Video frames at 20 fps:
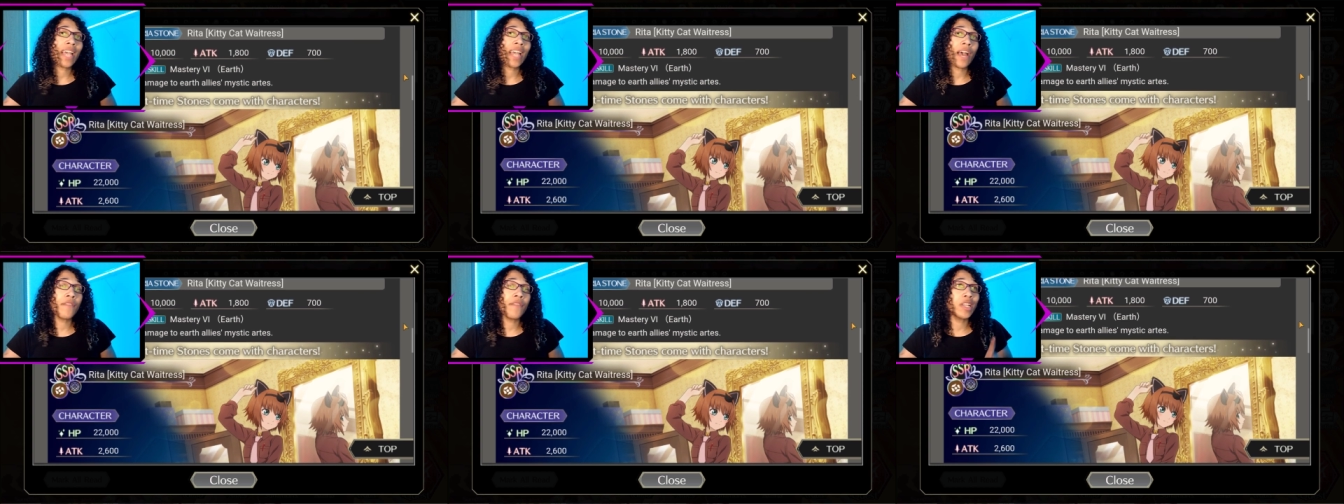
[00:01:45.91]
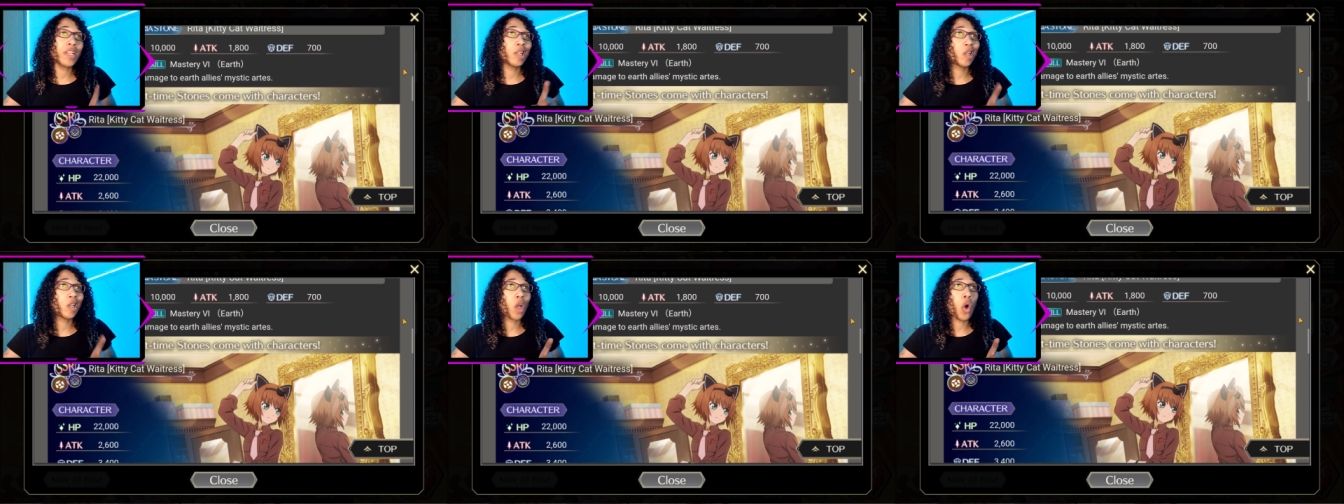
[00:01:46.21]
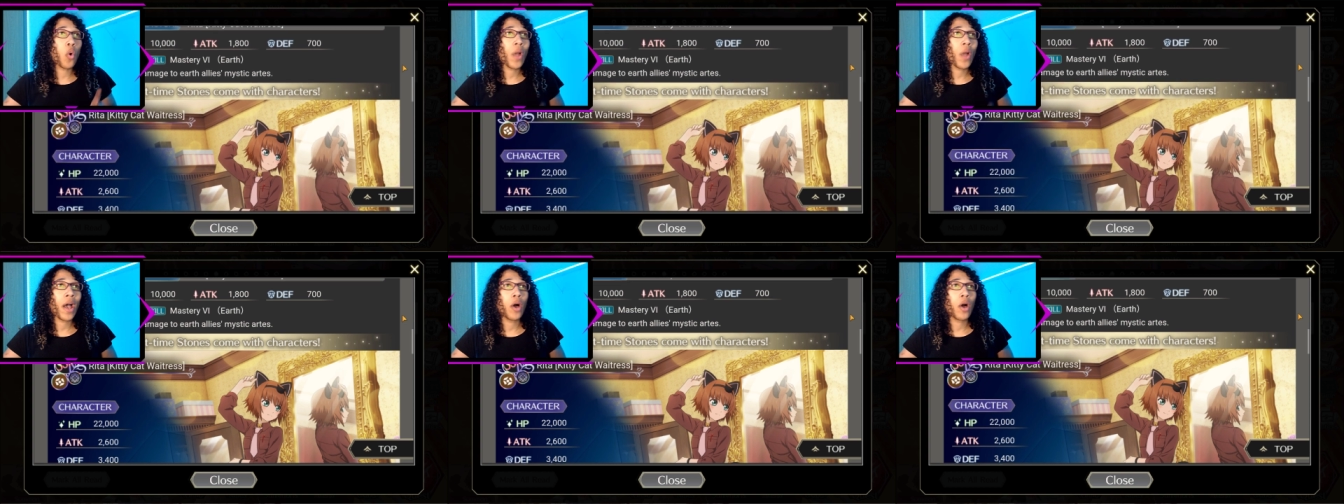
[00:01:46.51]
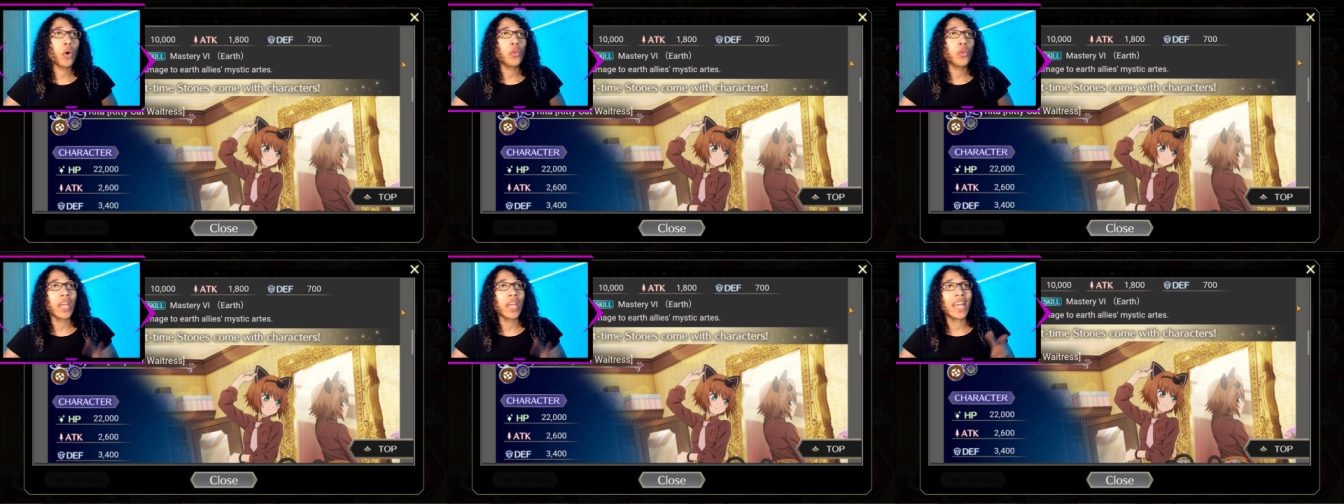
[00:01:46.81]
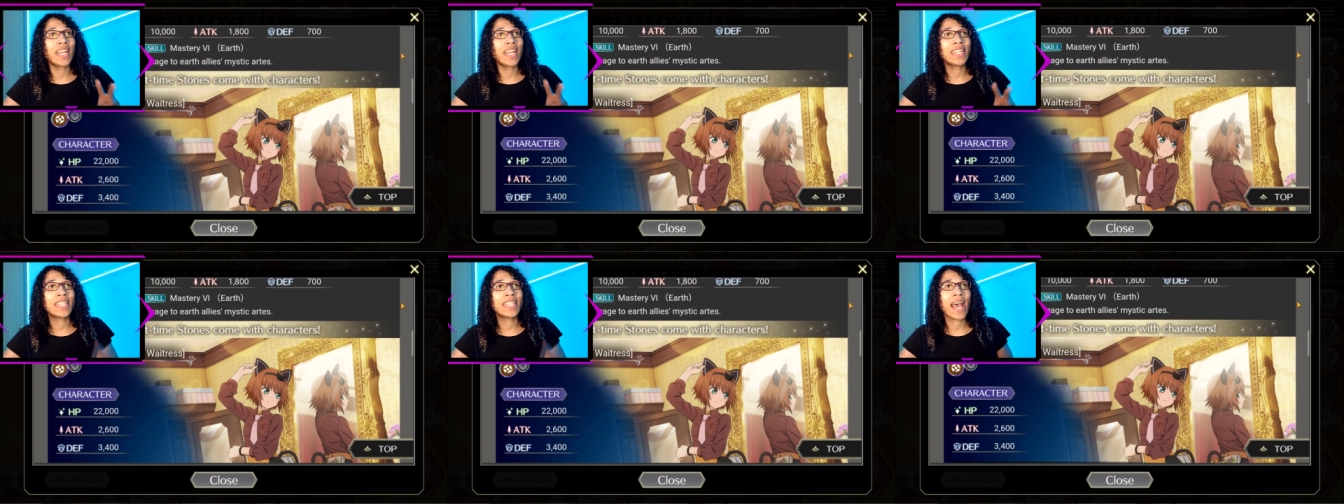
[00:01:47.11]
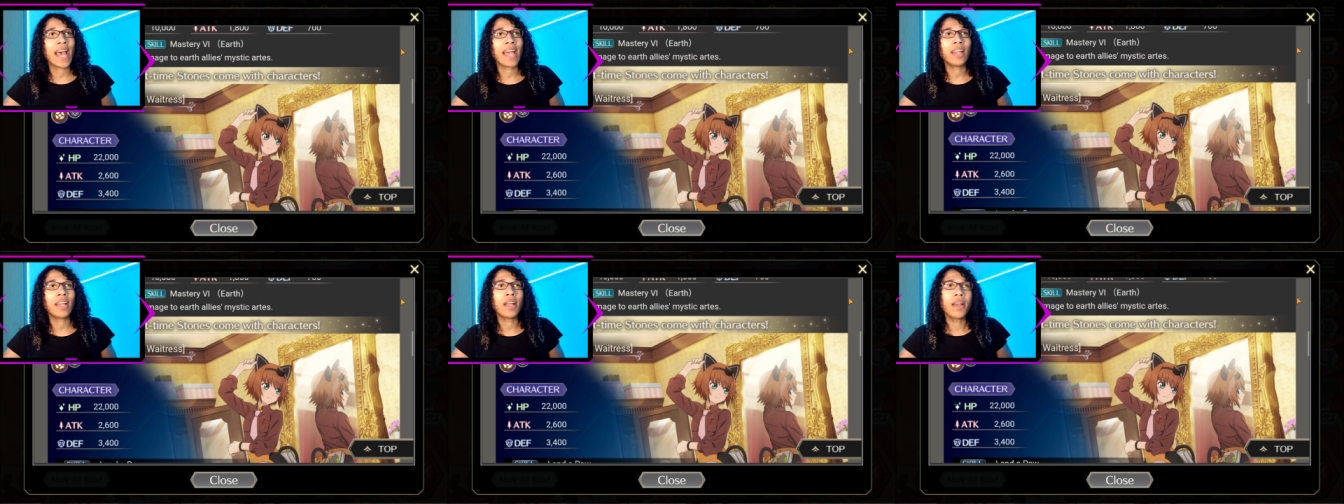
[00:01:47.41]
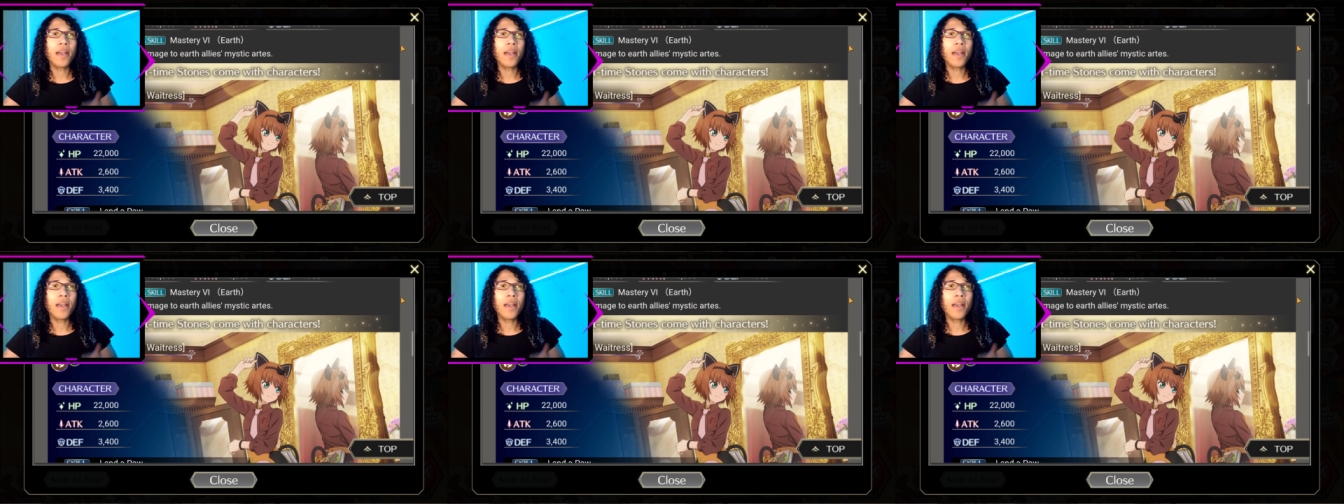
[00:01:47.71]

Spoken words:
having low health and attack